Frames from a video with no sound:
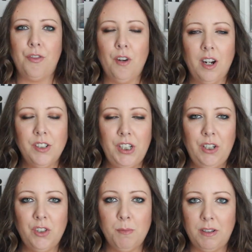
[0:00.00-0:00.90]
There aren't a
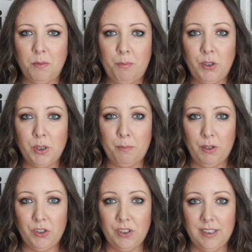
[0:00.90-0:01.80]
huge amount of budget
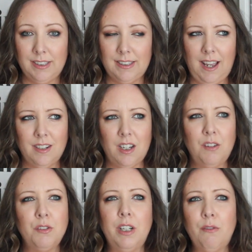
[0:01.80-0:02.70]
blushes that
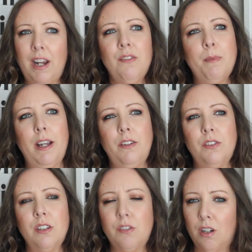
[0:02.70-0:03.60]
I'd really rave
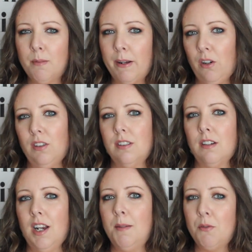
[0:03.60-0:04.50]
about and talk about all the
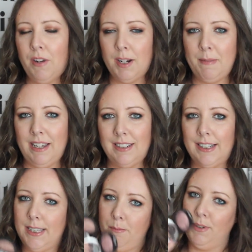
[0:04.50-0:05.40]
time and recommend
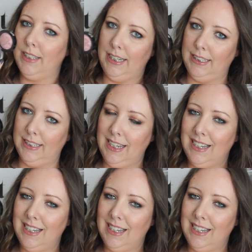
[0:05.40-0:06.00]
except for these.